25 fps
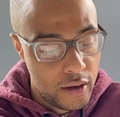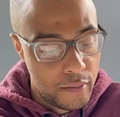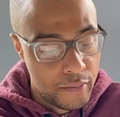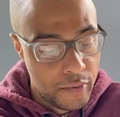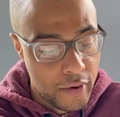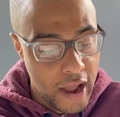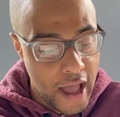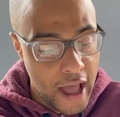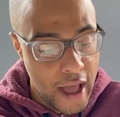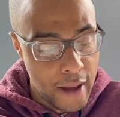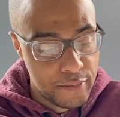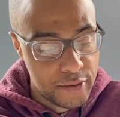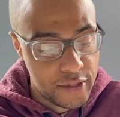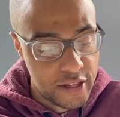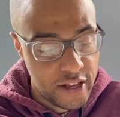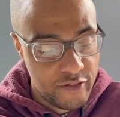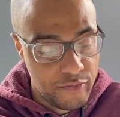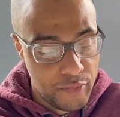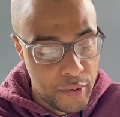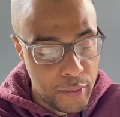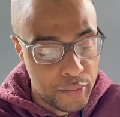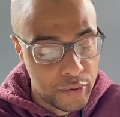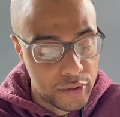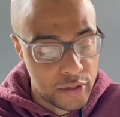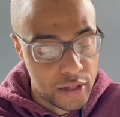Perhaps if
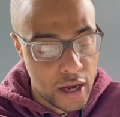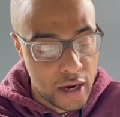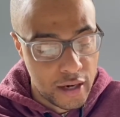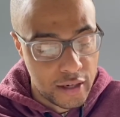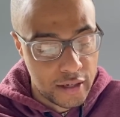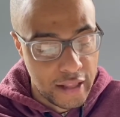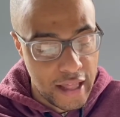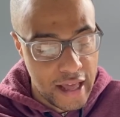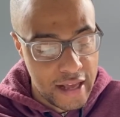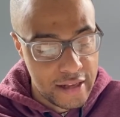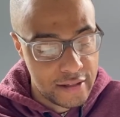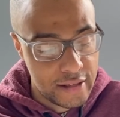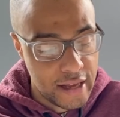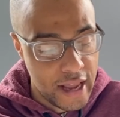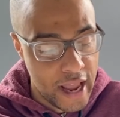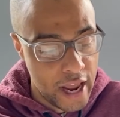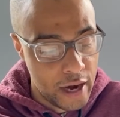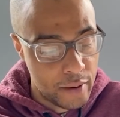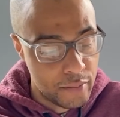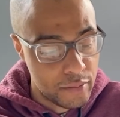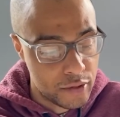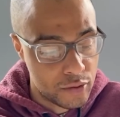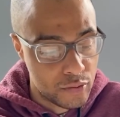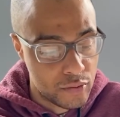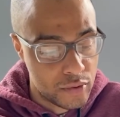people talked less,
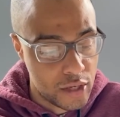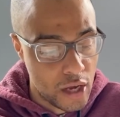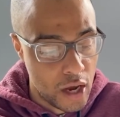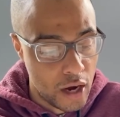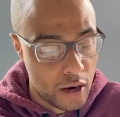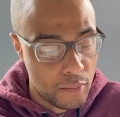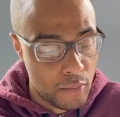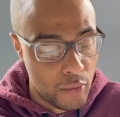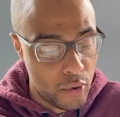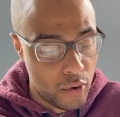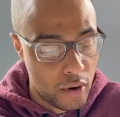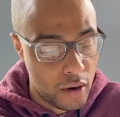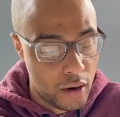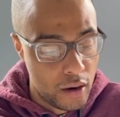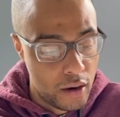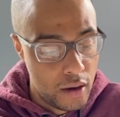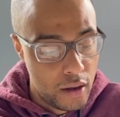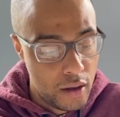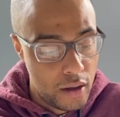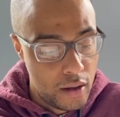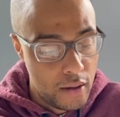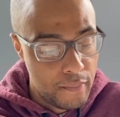animals would talk more.